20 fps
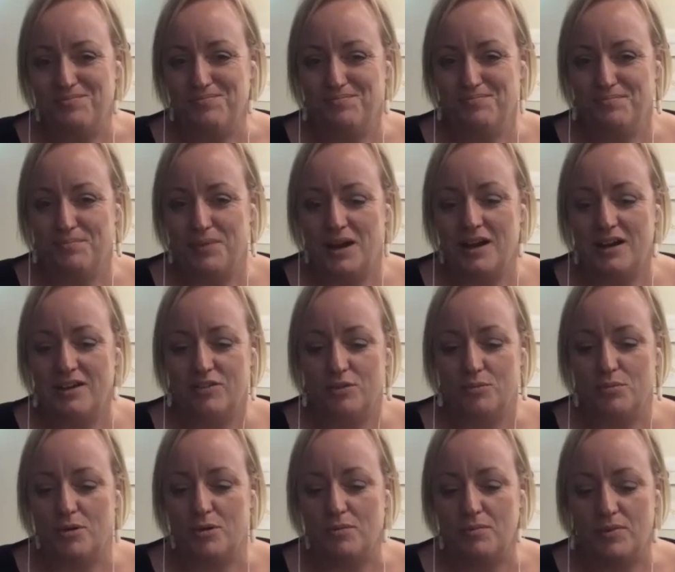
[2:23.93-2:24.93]
Part of the
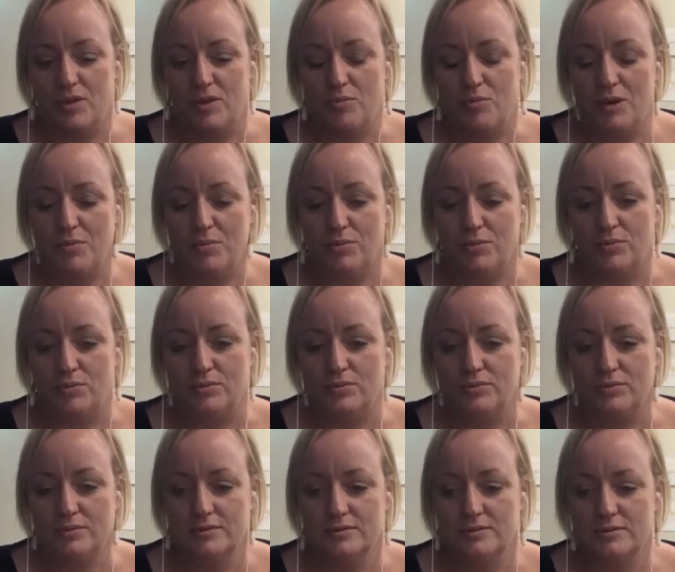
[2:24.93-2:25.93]
problem is people,
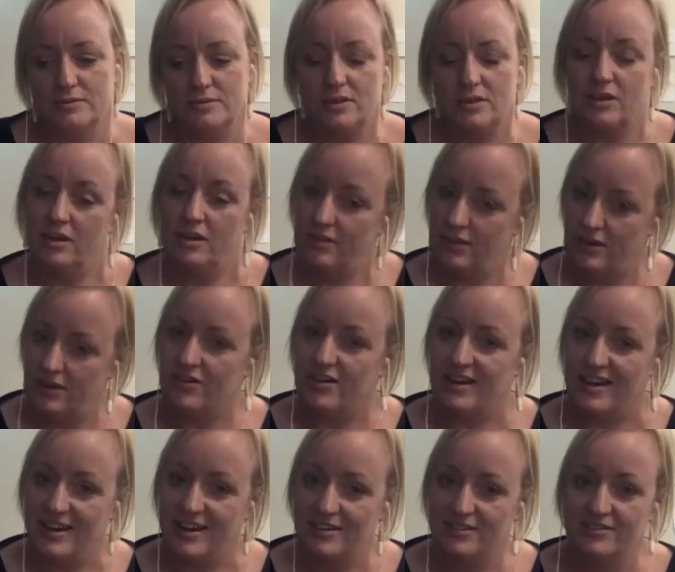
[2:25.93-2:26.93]
they're
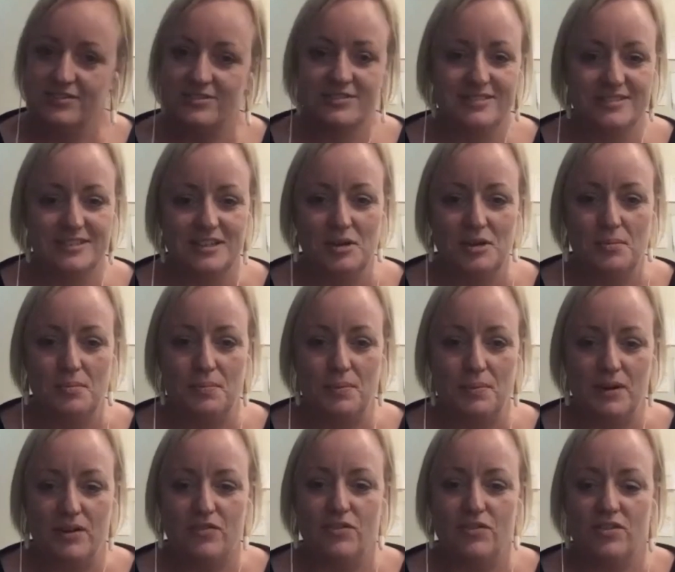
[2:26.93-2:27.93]
creative,
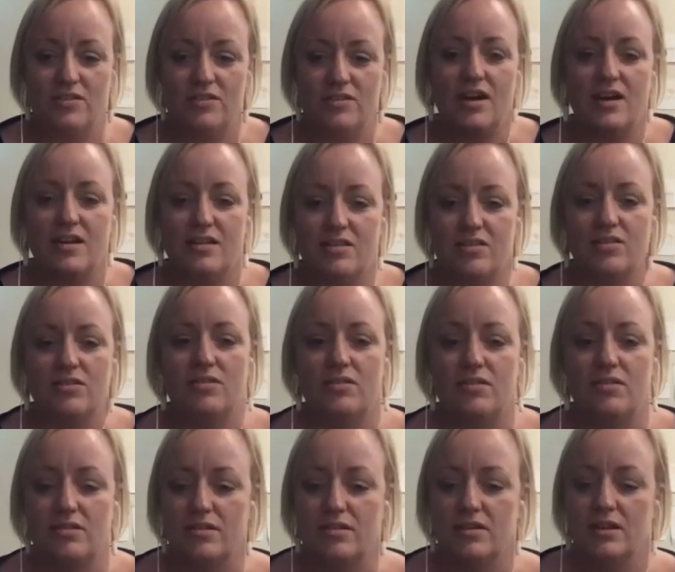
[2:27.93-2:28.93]
but if you start
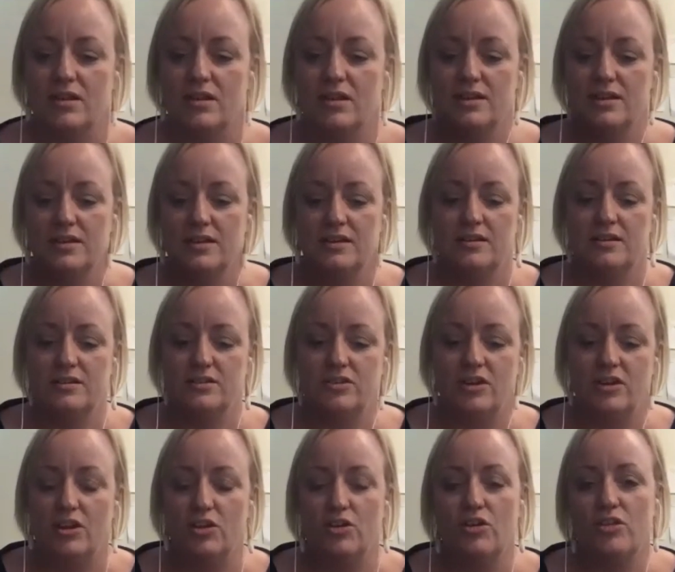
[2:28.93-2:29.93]
to
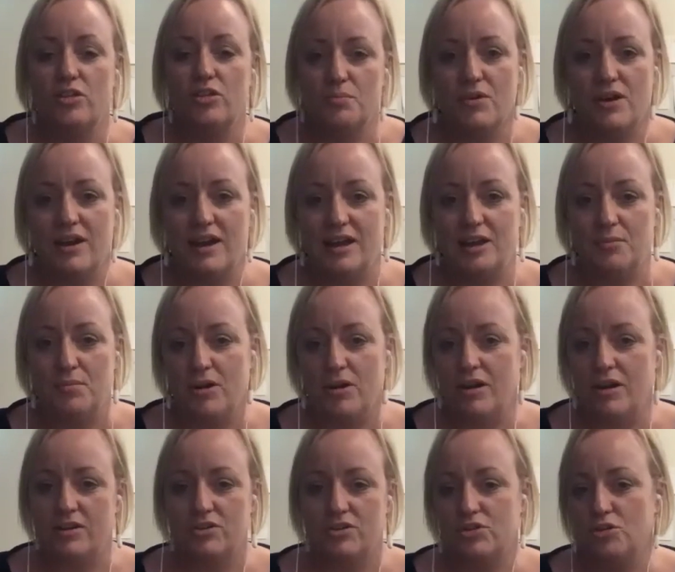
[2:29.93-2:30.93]
dilute the brand
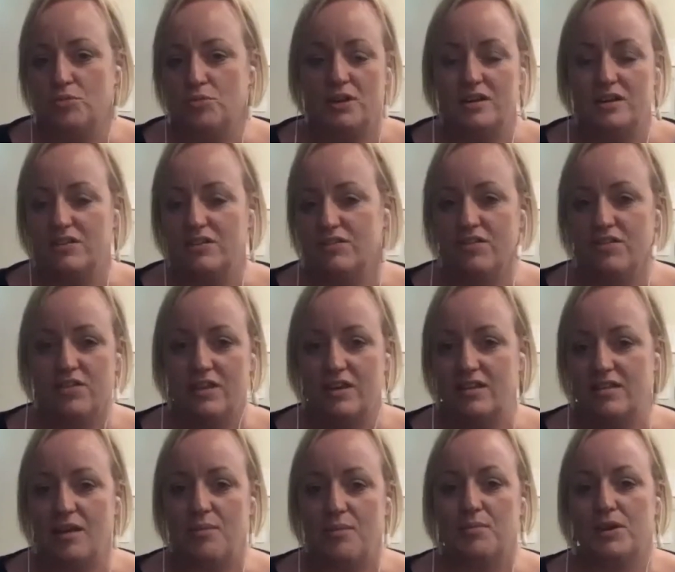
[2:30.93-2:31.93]
by too many different
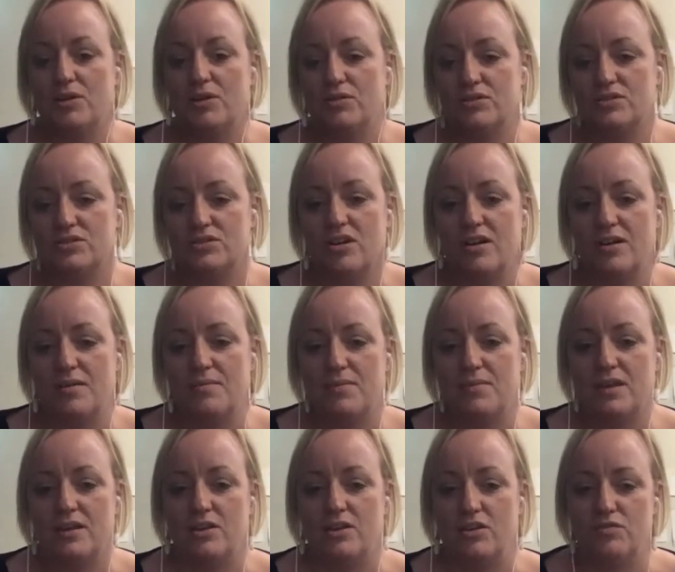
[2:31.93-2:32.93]
things happening all the time,
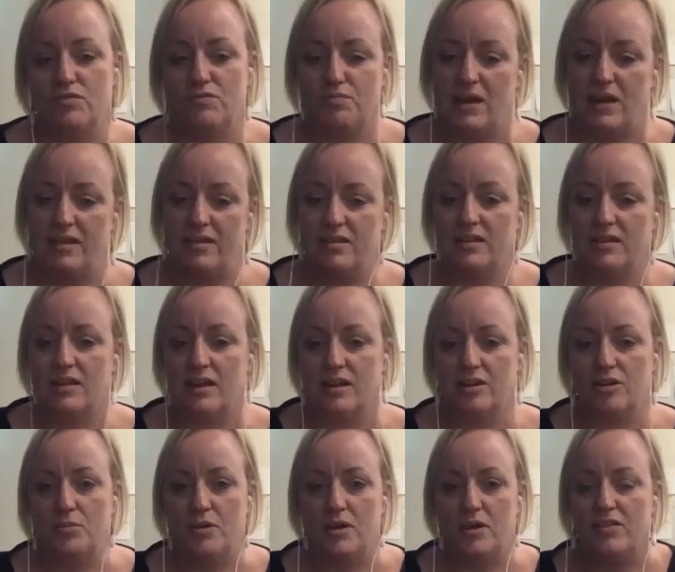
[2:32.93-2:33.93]
then you've basically
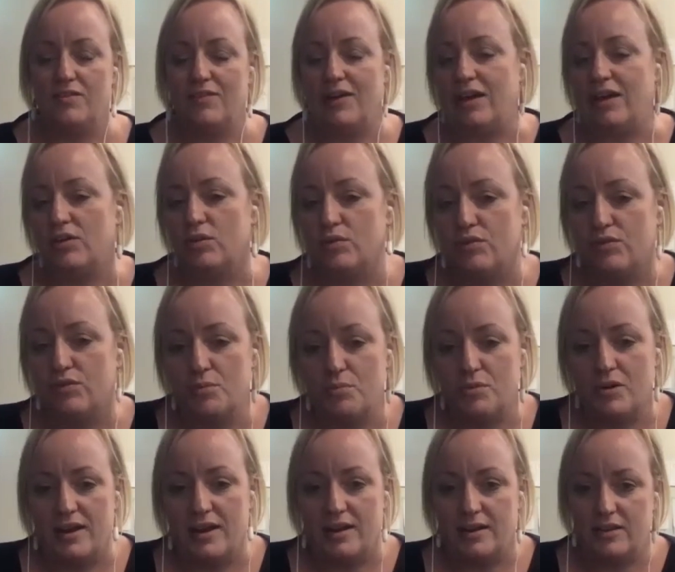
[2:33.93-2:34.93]
undermined the value of the
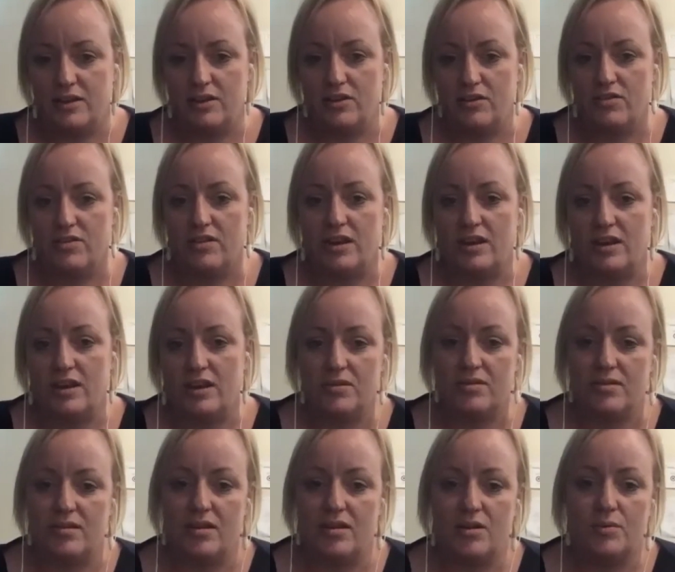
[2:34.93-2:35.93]
brand that you set up to
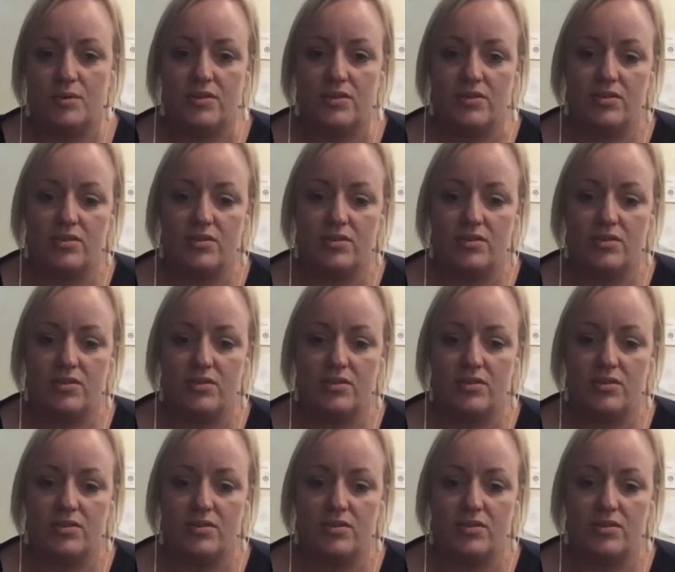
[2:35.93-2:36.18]
start with.